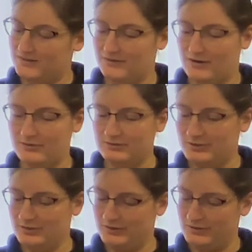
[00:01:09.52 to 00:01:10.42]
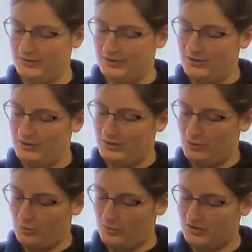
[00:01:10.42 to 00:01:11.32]
of 0,
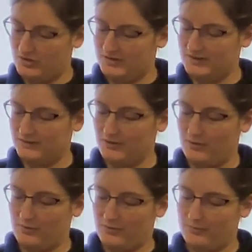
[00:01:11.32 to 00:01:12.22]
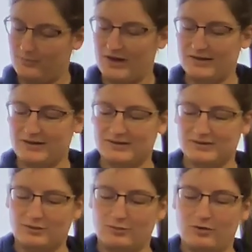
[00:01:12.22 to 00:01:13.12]
which is 0
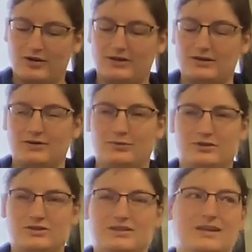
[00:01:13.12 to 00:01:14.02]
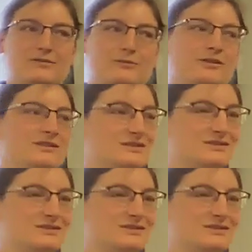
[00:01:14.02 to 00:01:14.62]
minus 1, which is negative 1.